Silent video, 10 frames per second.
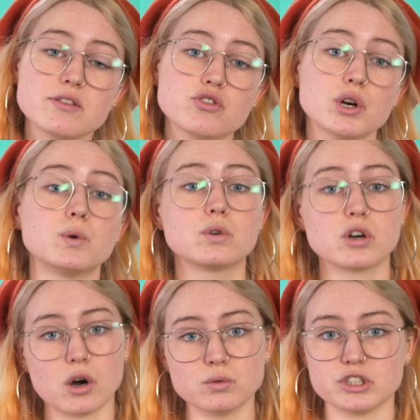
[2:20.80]
and tool
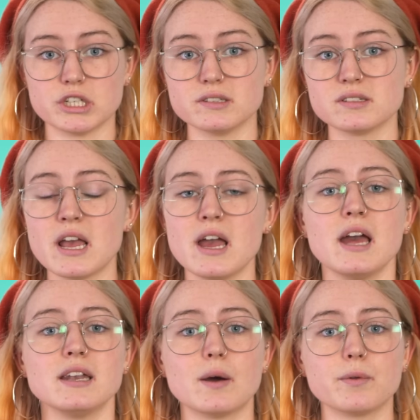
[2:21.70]
cultures.
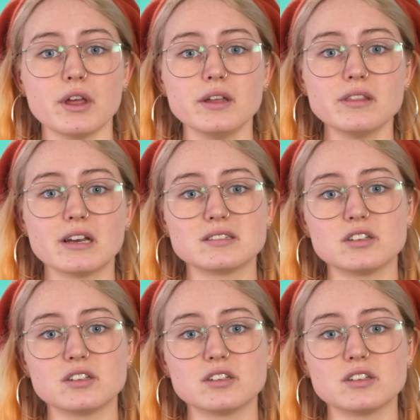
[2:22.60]
Now within this